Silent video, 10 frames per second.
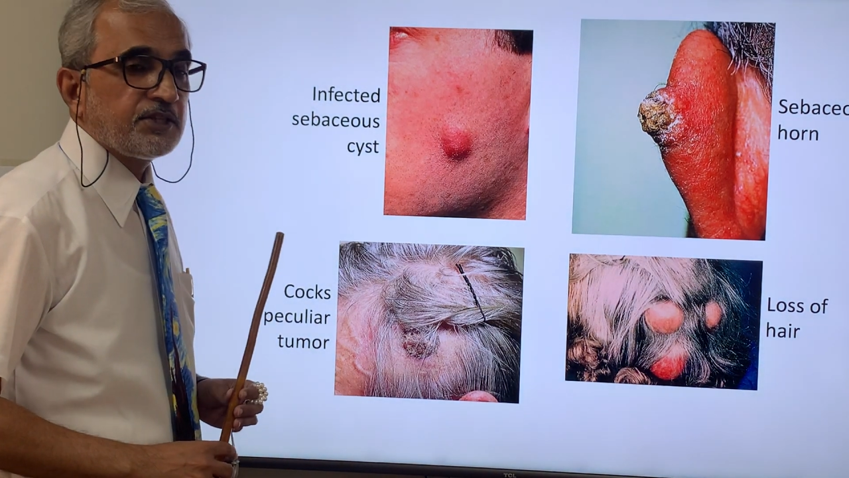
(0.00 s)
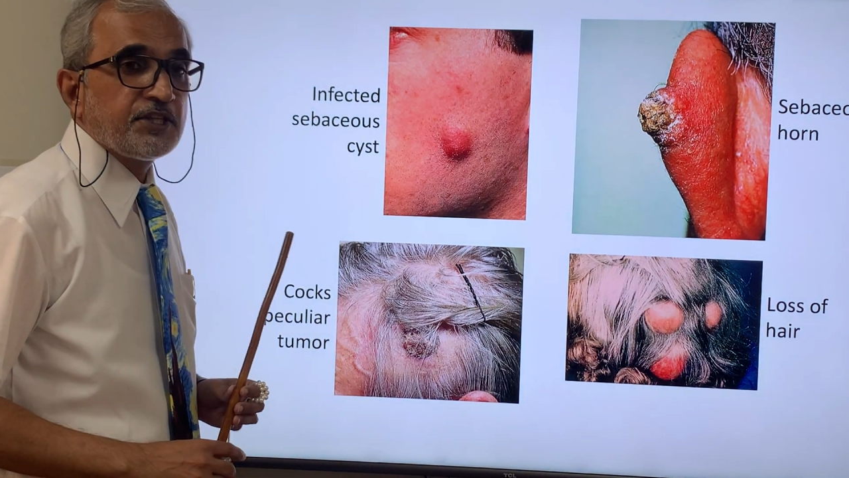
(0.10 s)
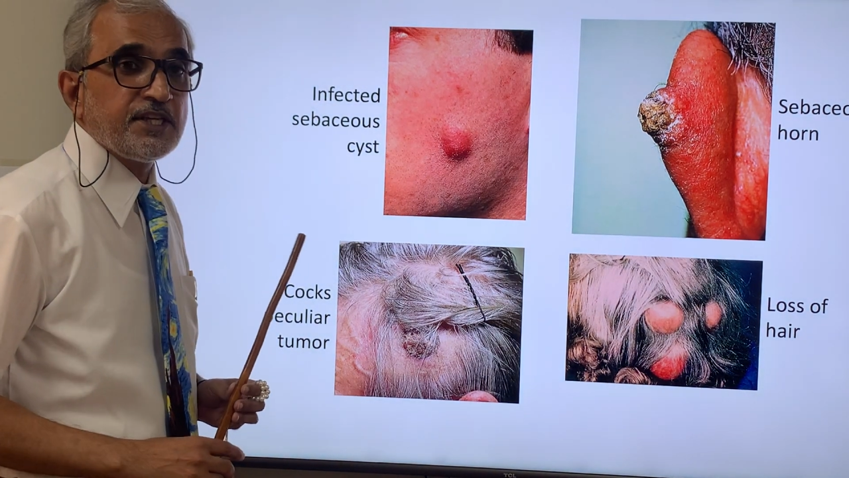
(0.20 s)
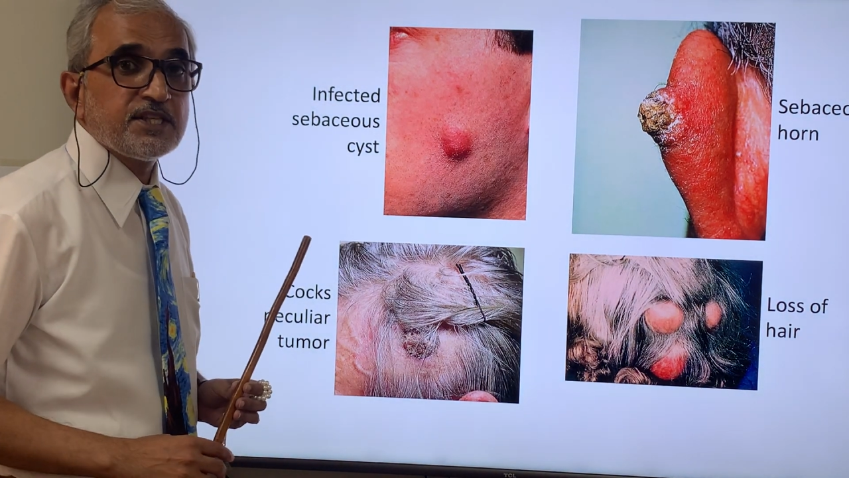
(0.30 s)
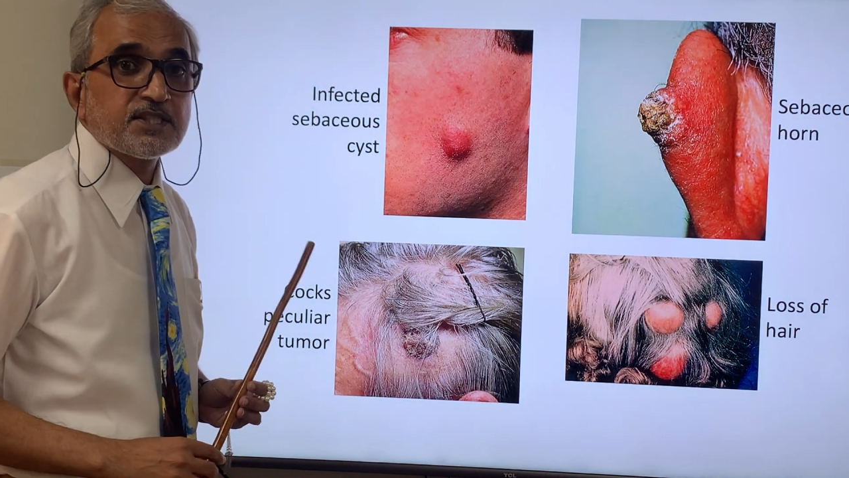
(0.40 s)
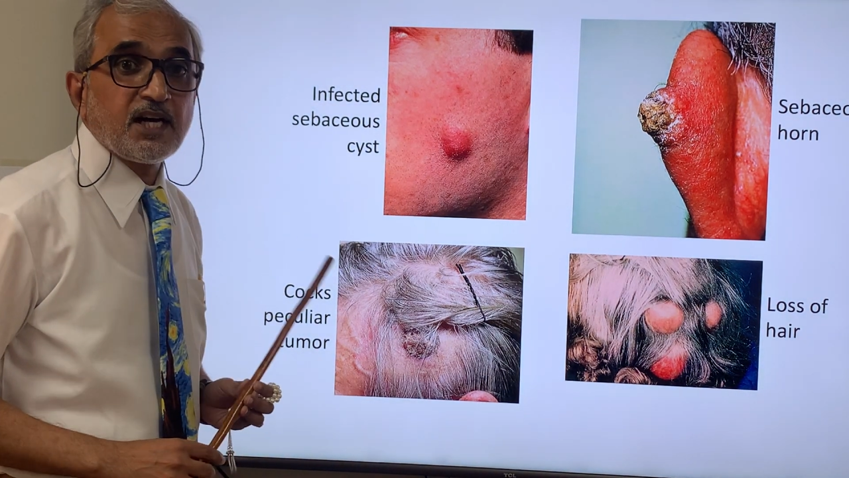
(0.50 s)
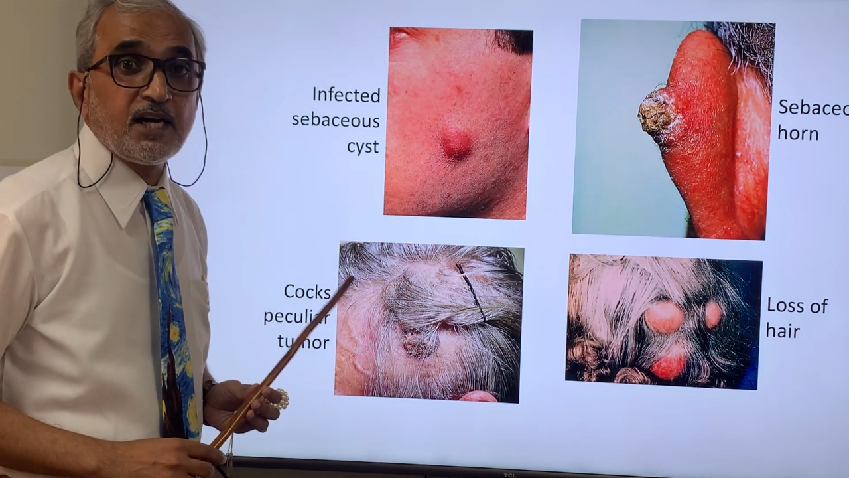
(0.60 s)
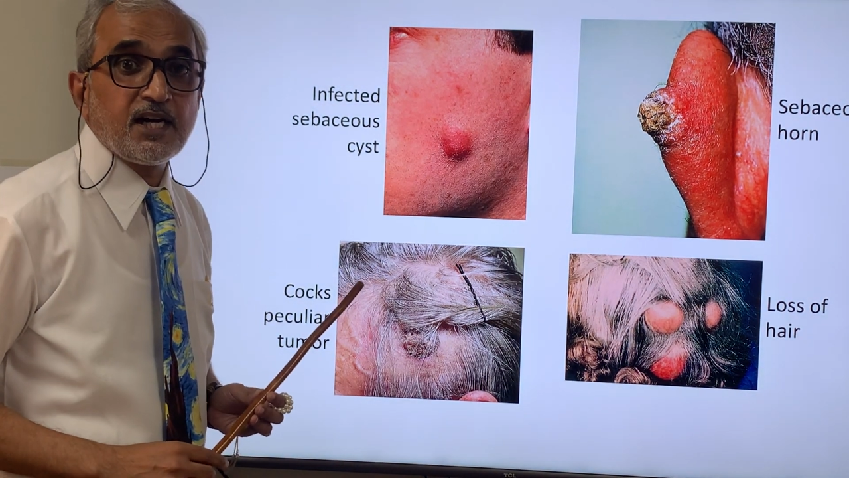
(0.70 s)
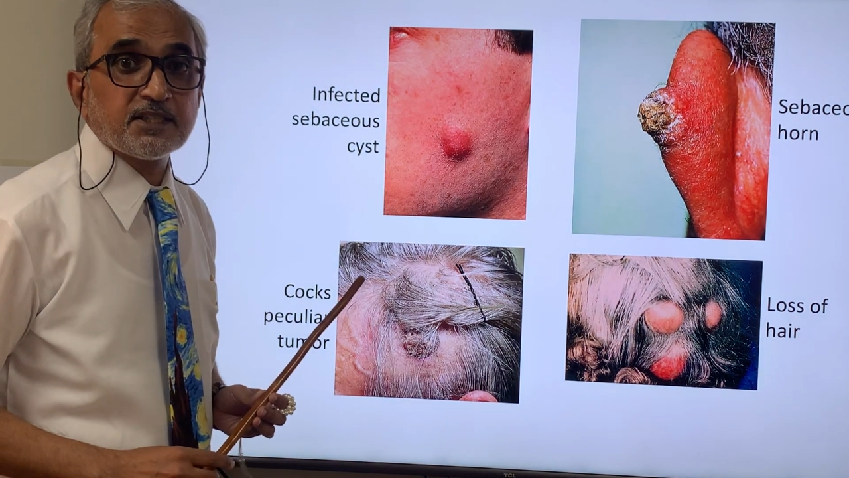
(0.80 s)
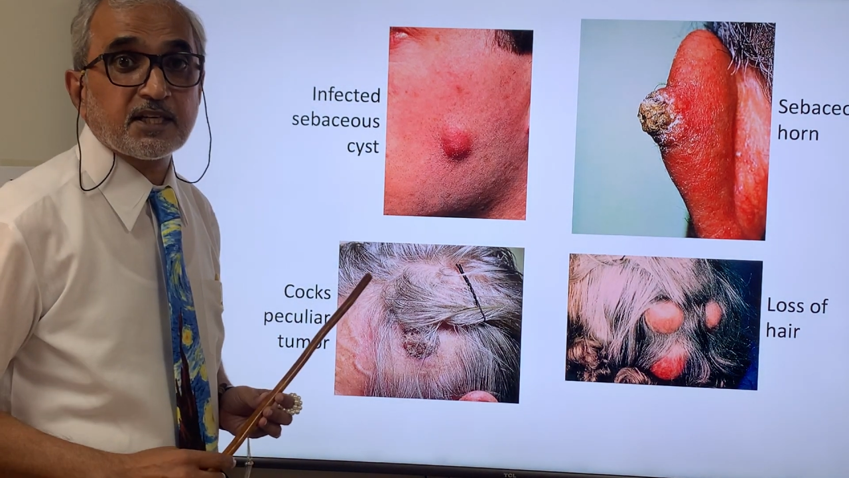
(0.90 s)
These
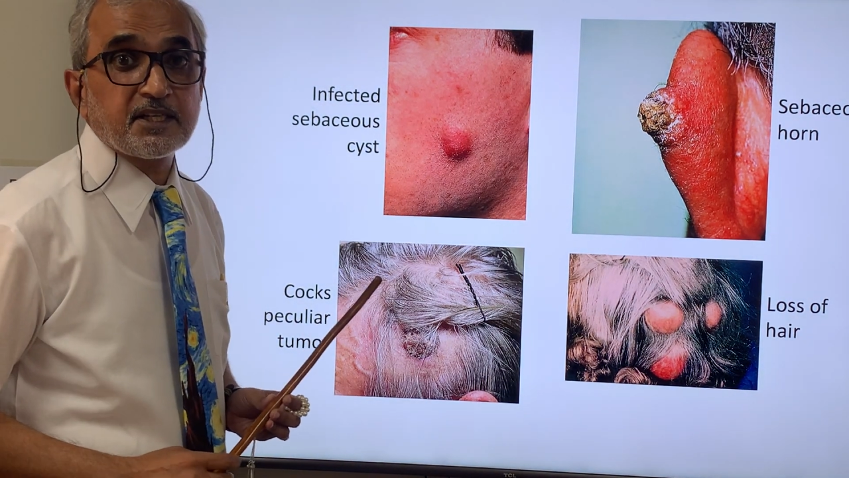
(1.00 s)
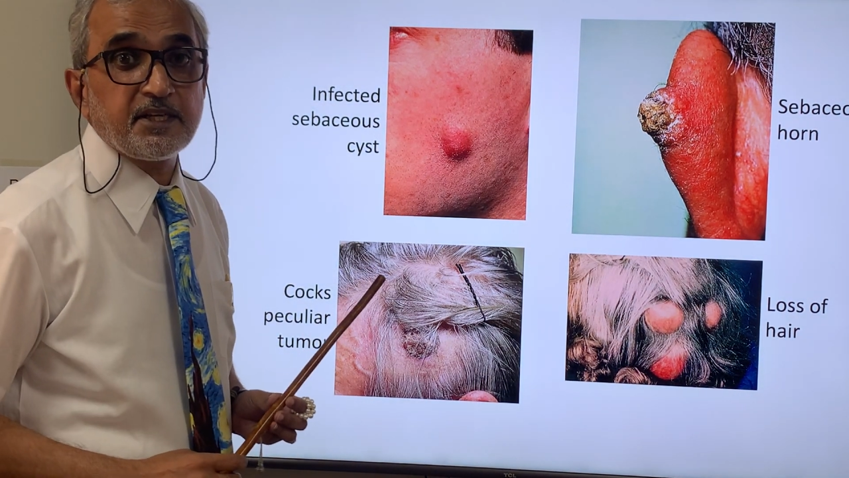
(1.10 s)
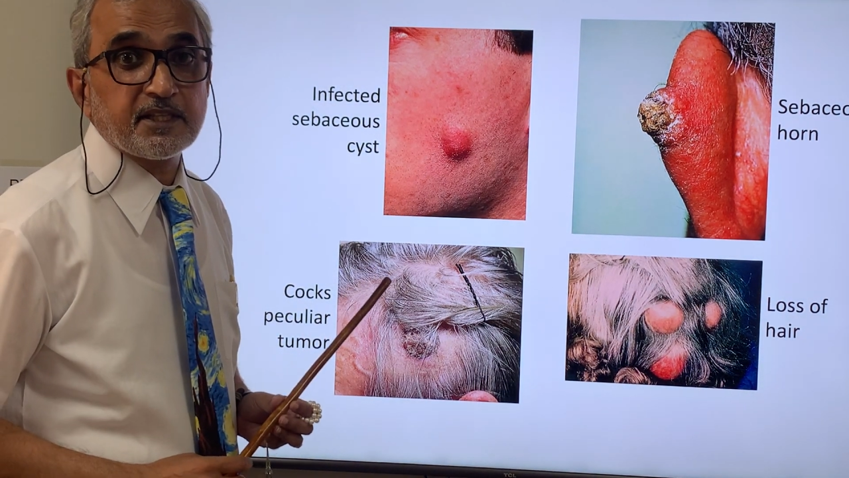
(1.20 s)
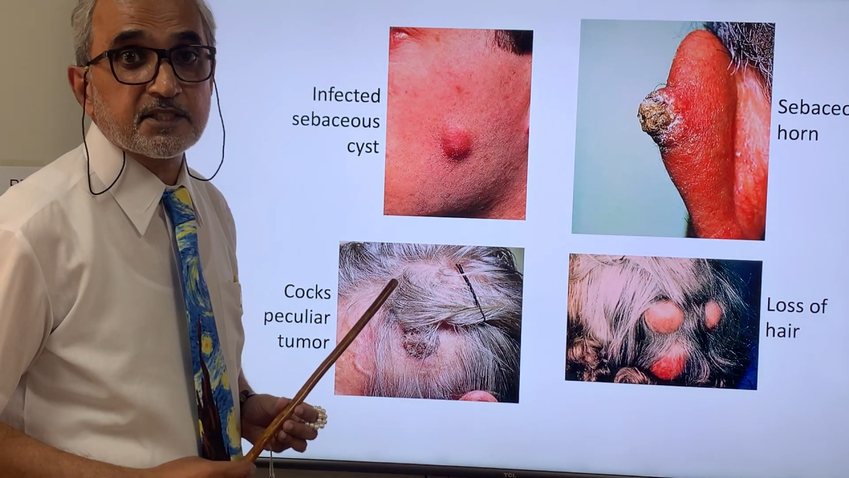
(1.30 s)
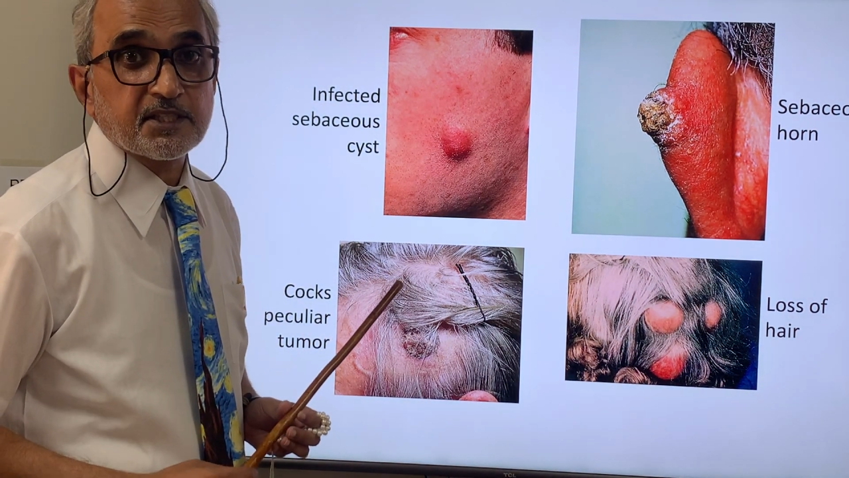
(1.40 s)
are the clinical